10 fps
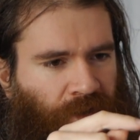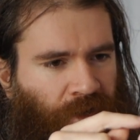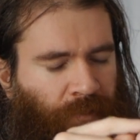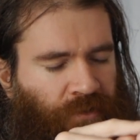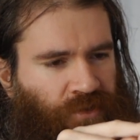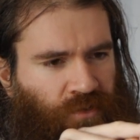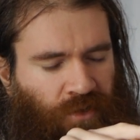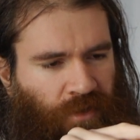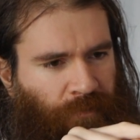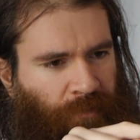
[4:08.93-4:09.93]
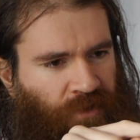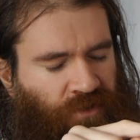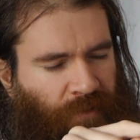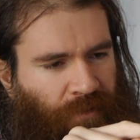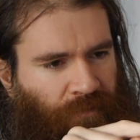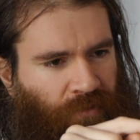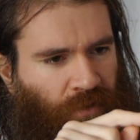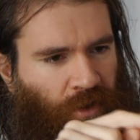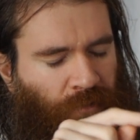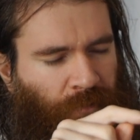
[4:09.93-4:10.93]
It's also got a battery up here for
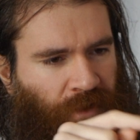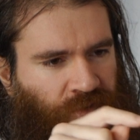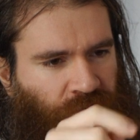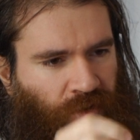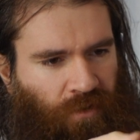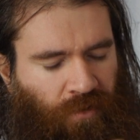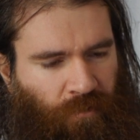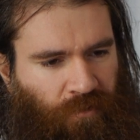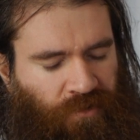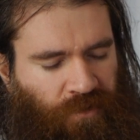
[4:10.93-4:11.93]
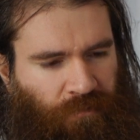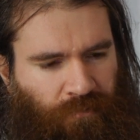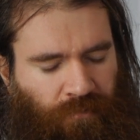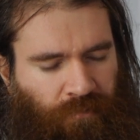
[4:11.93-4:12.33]
low battery on, so